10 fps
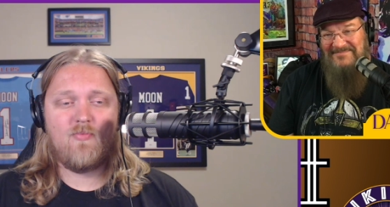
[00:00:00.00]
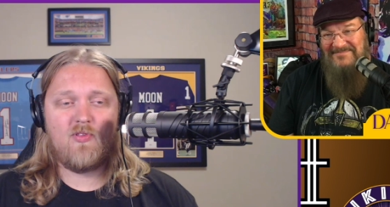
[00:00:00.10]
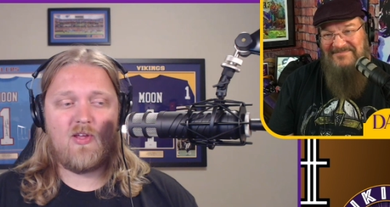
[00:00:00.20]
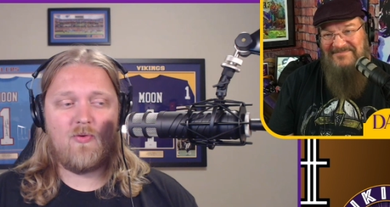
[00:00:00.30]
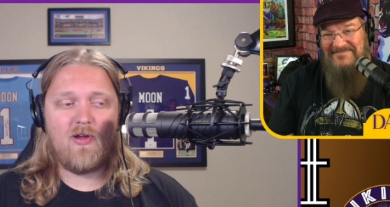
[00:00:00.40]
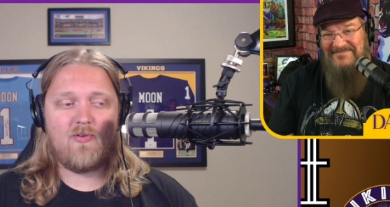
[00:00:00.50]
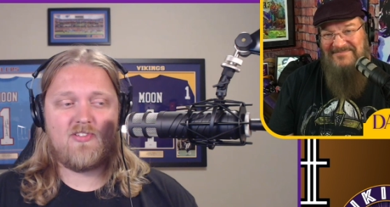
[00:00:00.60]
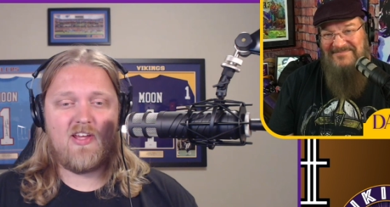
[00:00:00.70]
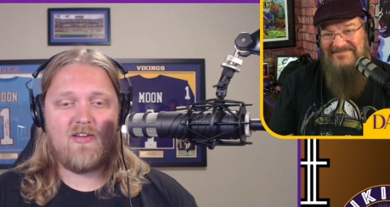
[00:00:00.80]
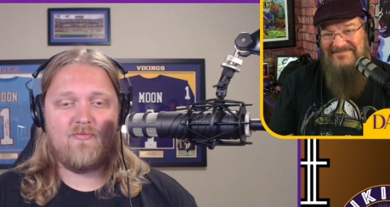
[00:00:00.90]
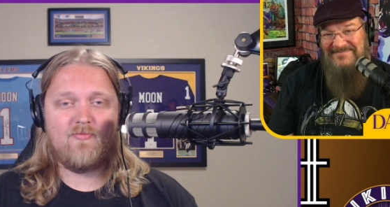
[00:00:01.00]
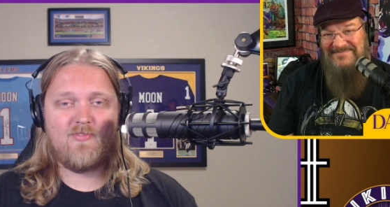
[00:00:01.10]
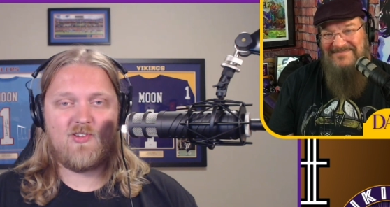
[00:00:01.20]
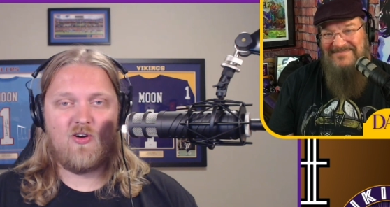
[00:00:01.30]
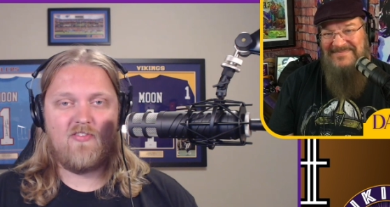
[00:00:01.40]
Speaker 1: One thing we always say
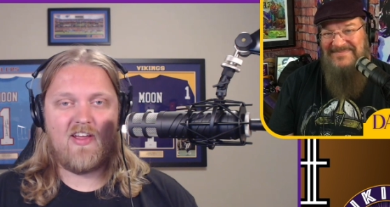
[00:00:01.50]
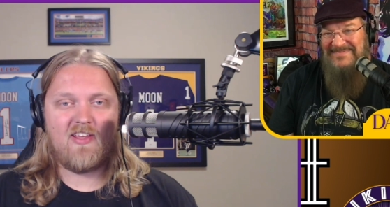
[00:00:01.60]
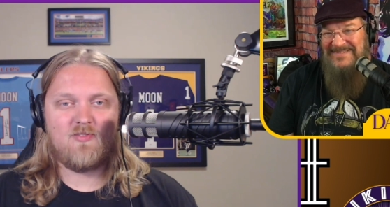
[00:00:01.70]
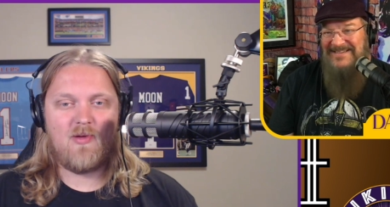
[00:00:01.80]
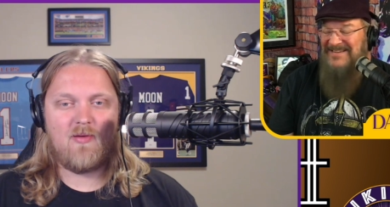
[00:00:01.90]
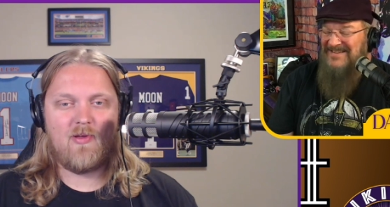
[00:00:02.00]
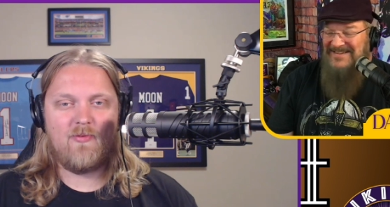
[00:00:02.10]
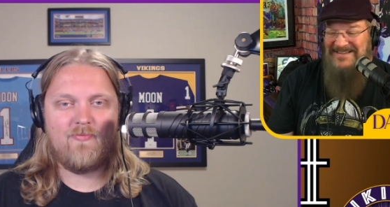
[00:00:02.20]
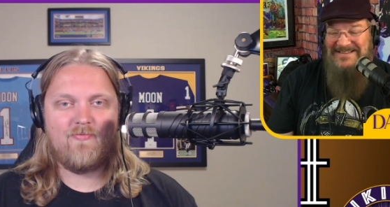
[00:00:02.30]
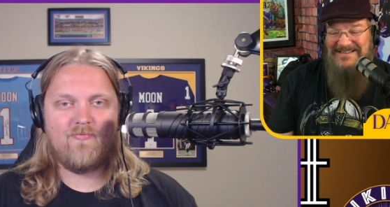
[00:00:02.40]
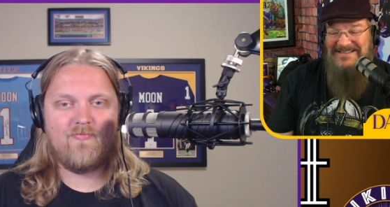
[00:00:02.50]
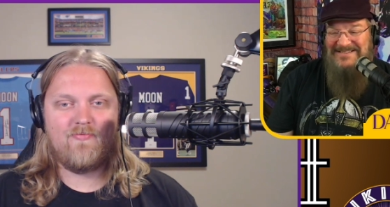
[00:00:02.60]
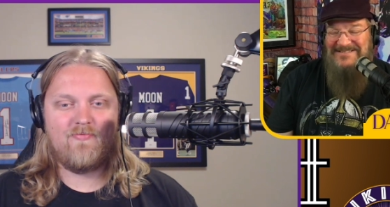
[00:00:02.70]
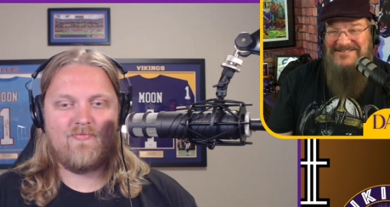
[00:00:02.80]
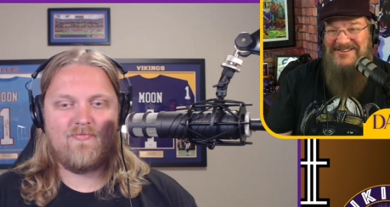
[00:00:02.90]
Skol Vikings, baby.
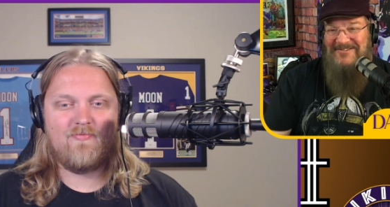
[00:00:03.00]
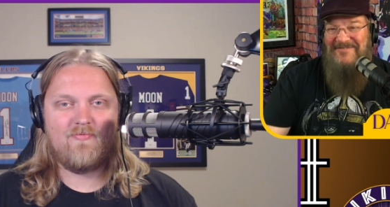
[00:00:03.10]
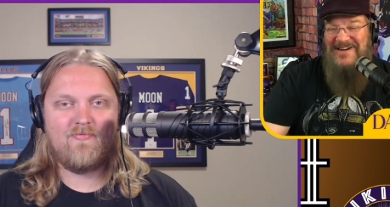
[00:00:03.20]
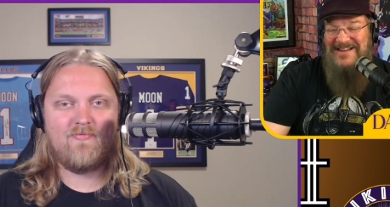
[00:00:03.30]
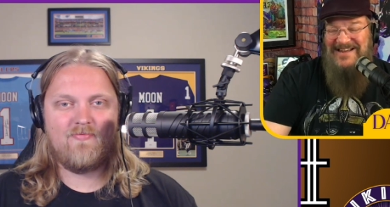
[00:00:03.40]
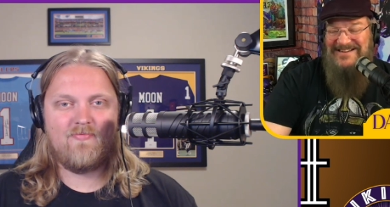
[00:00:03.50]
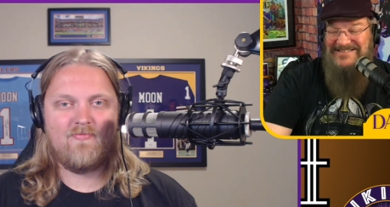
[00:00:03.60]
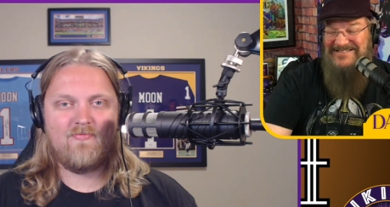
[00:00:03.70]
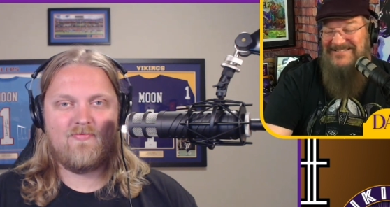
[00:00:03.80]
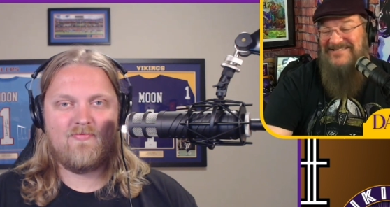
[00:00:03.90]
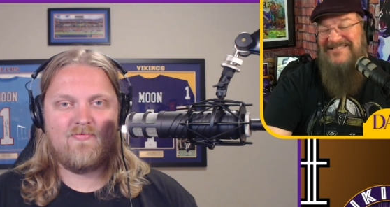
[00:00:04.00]
Skol Vikings.